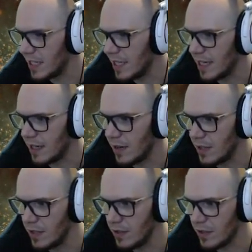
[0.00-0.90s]
They don't
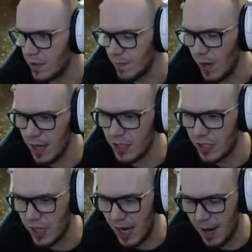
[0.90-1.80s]
use as
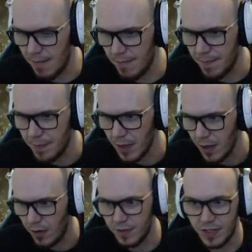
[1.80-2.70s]
much,
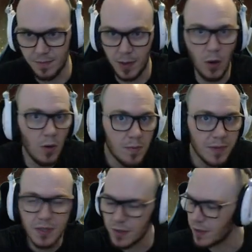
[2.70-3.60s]
obviously,
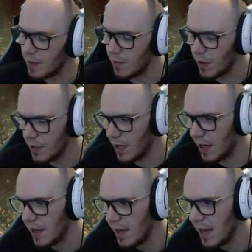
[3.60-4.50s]
bulbs and whatnot.